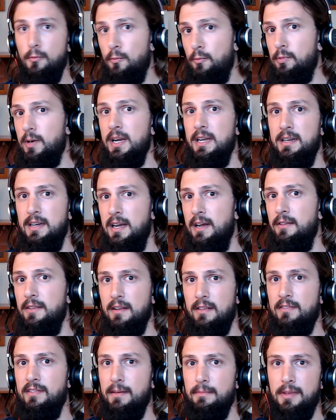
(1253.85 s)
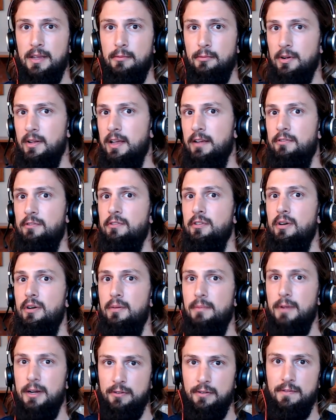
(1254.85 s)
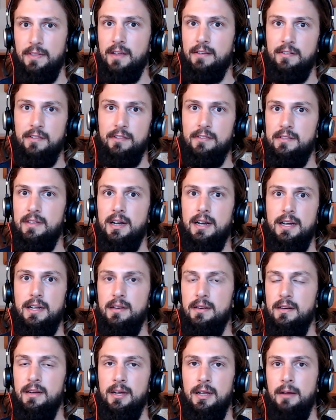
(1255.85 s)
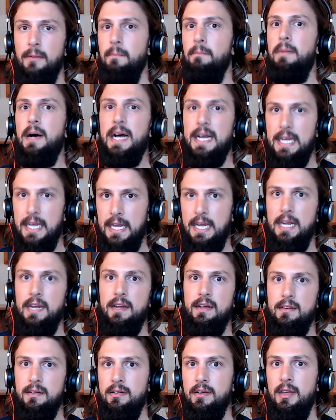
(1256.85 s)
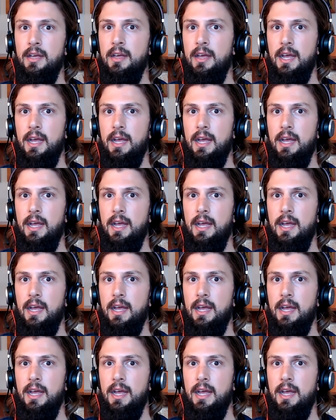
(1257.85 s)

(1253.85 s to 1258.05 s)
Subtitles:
Right now, that's something where like so much of this is done by hand.